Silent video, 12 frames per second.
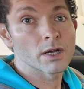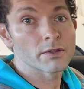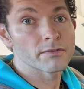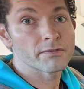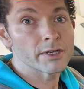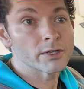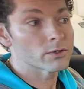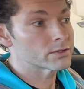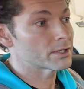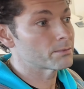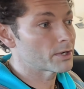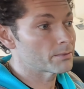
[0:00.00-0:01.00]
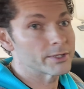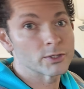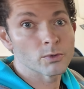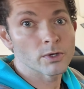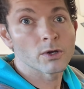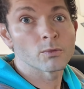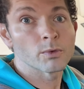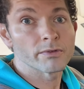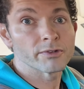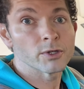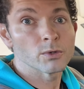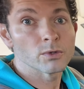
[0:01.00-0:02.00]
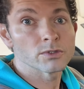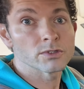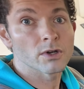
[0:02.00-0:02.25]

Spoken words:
other videos I'm going to be doing on reviews